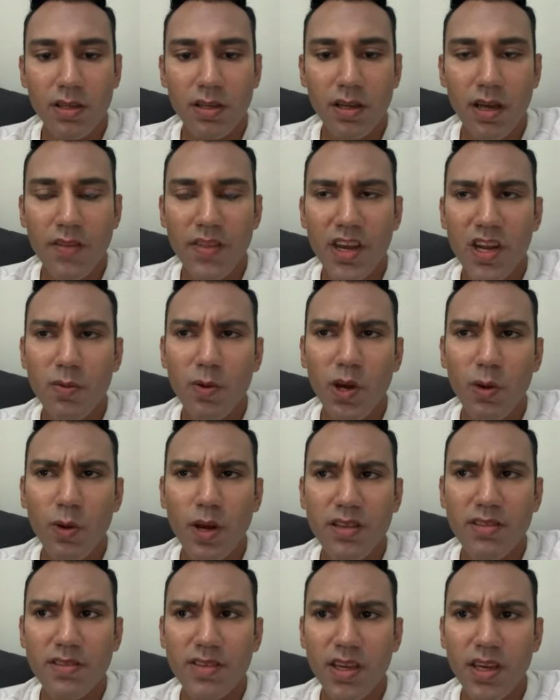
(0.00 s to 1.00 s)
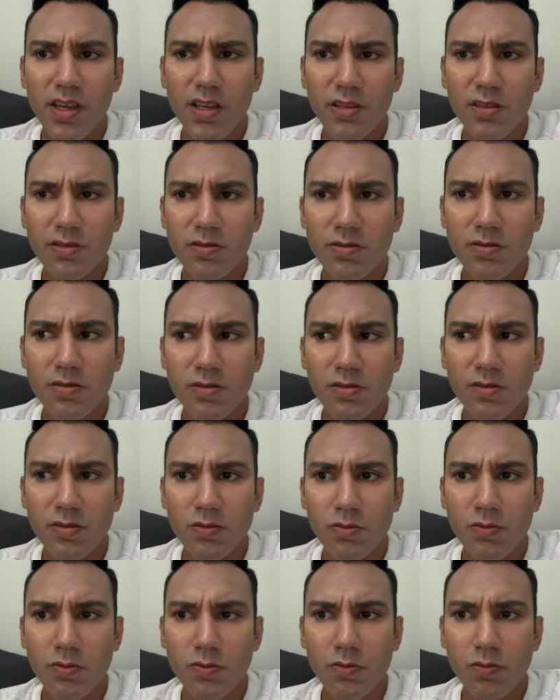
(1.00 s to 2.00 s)
I then you may wonder,
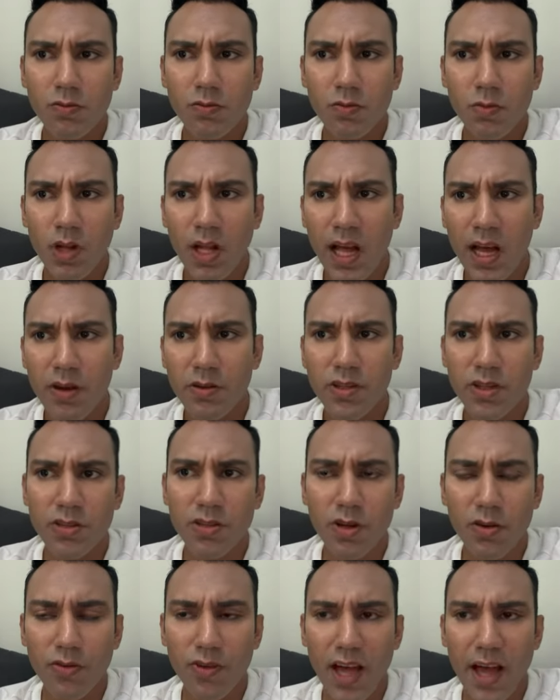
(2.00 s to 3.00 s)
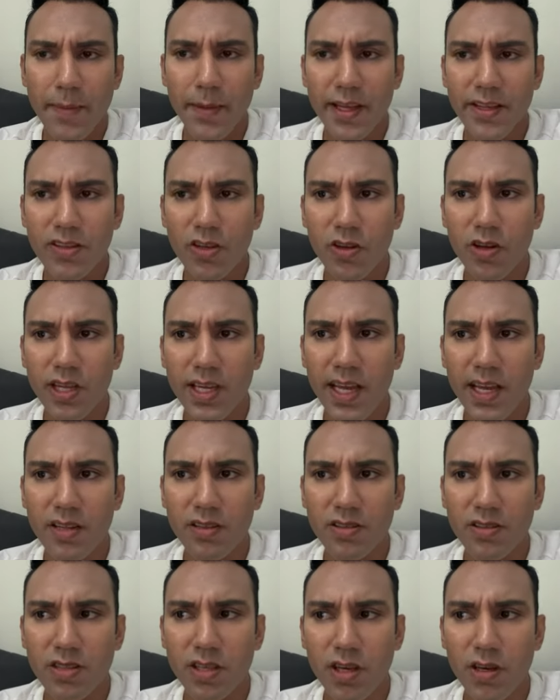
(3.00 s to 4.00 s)
how does your family turn
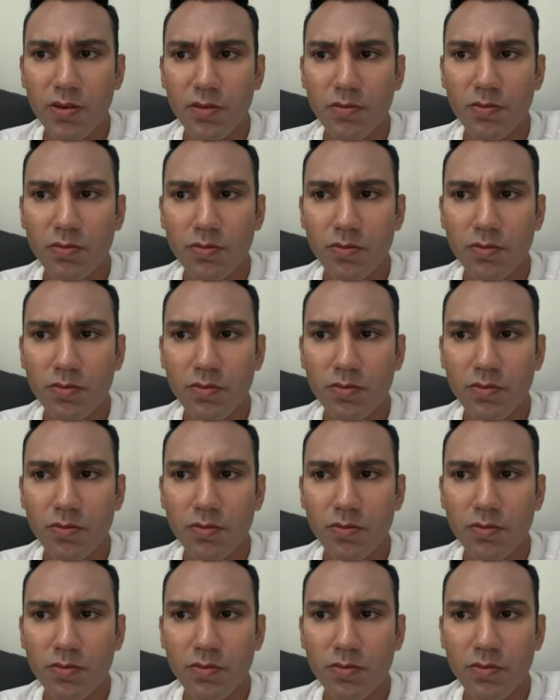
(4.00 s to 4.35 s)
against you?